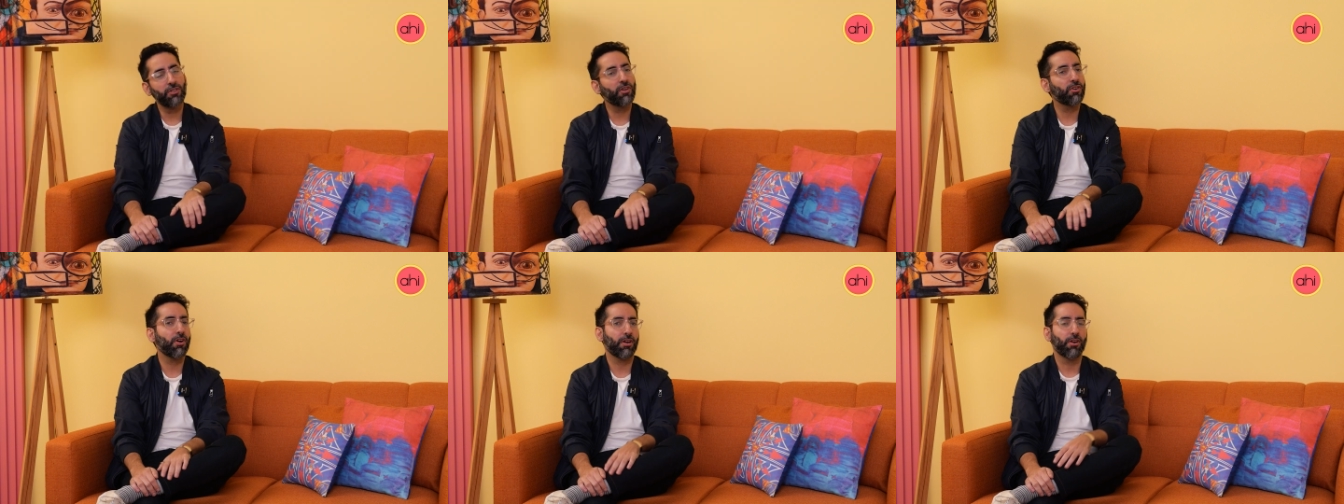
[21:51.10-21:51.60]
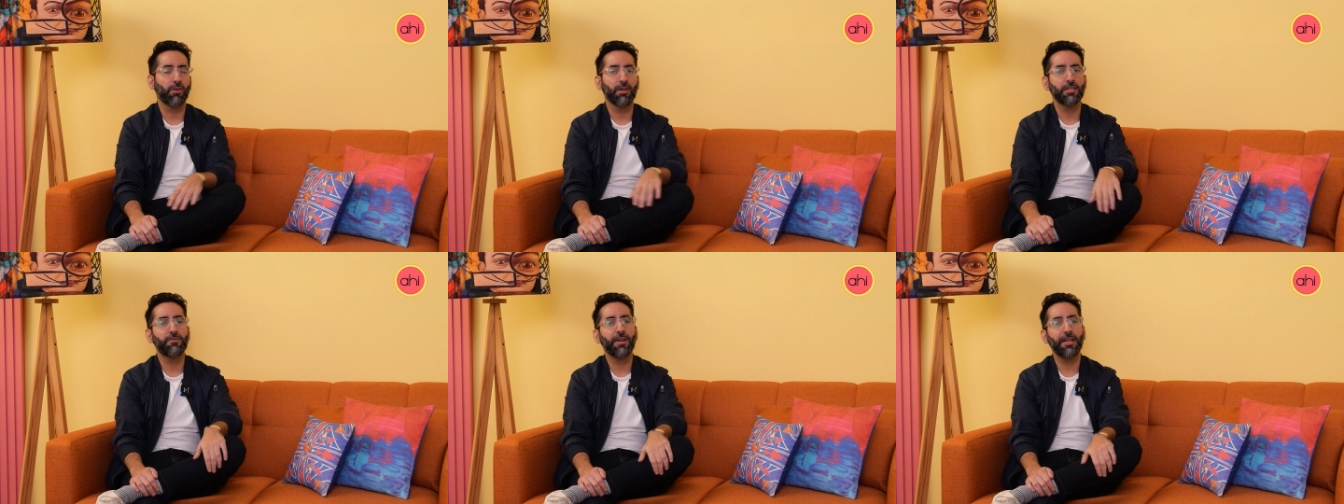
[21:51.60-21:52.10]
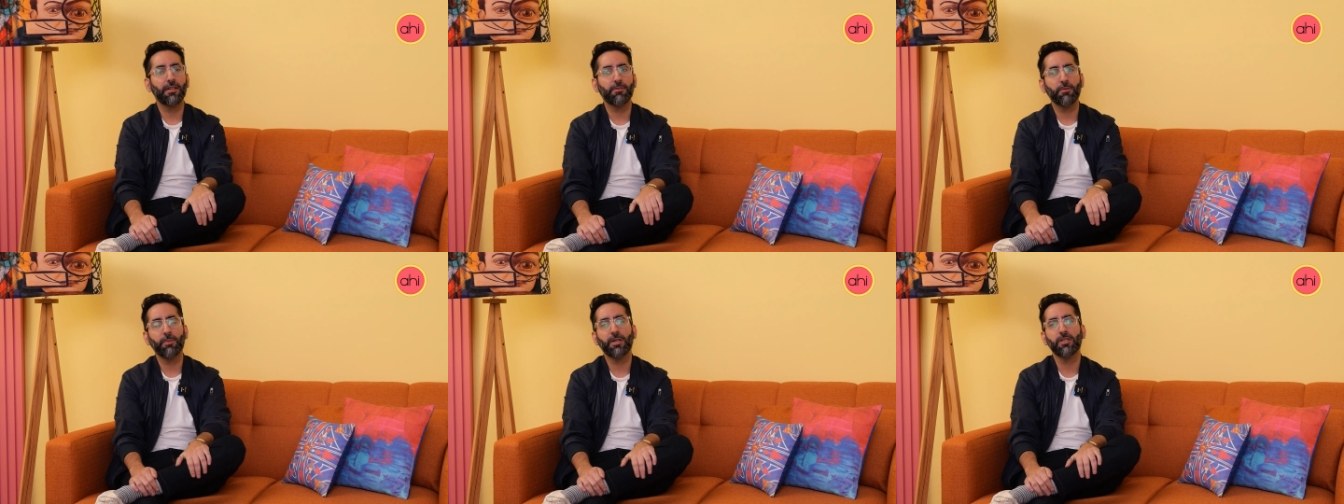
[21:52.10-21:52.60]
No, not at all. It's very
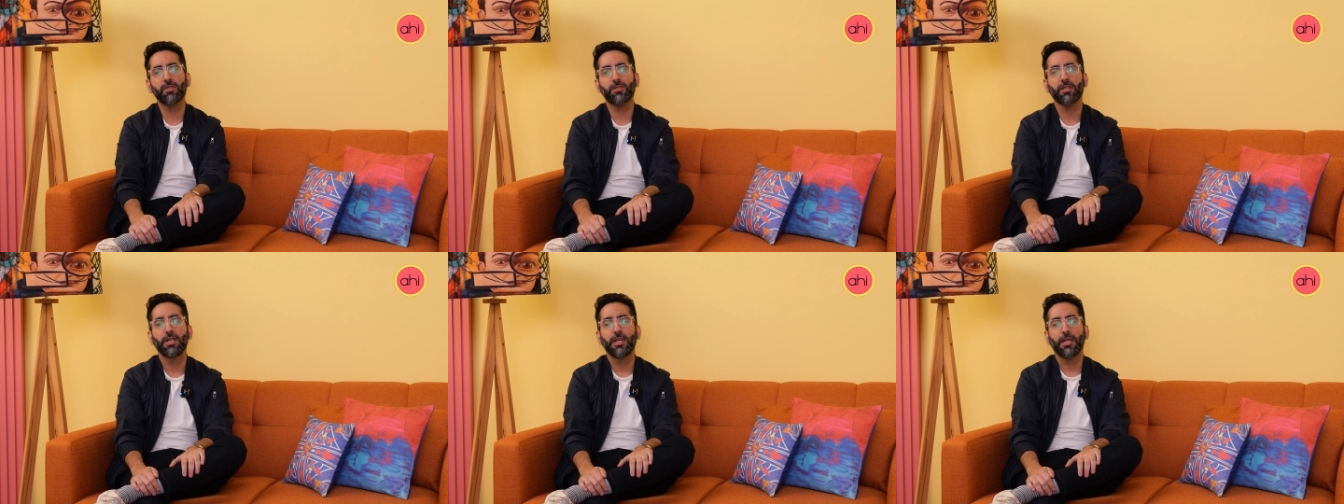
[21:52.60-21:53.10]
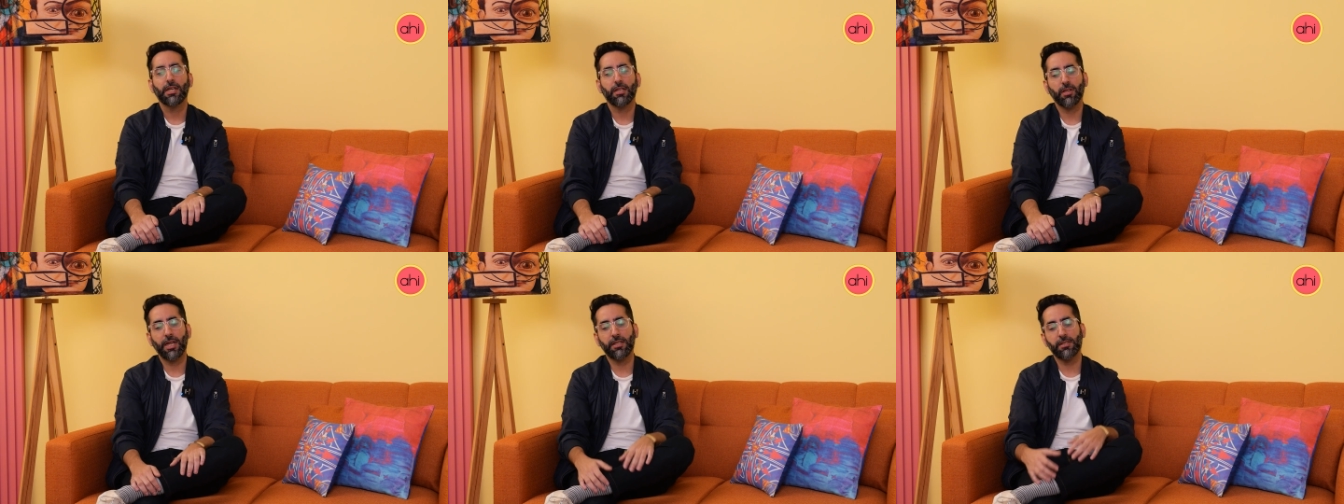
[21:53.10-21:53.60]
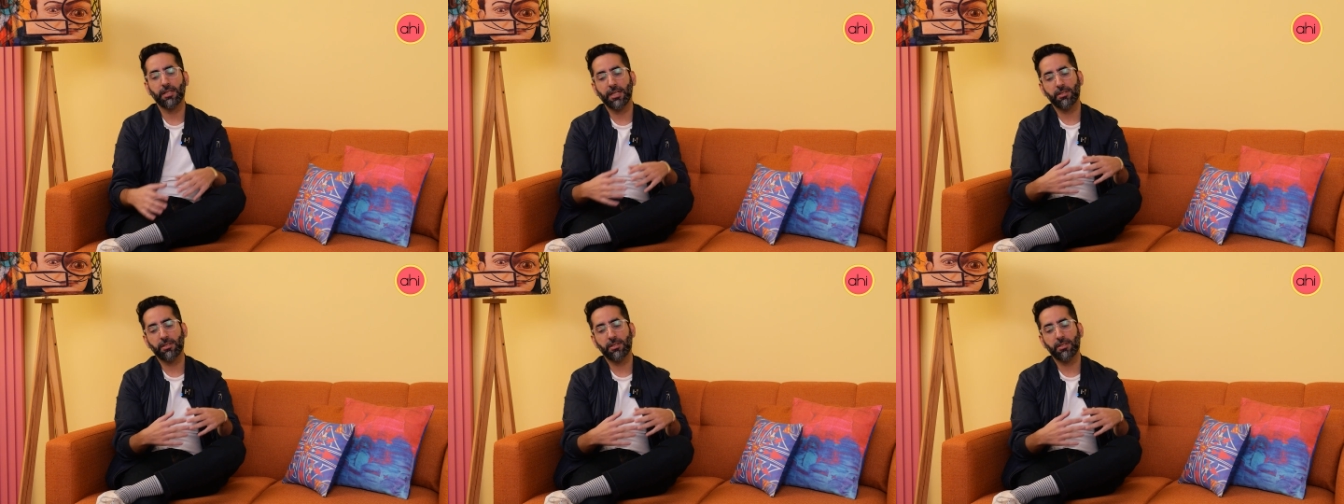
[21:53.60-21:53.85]
different because it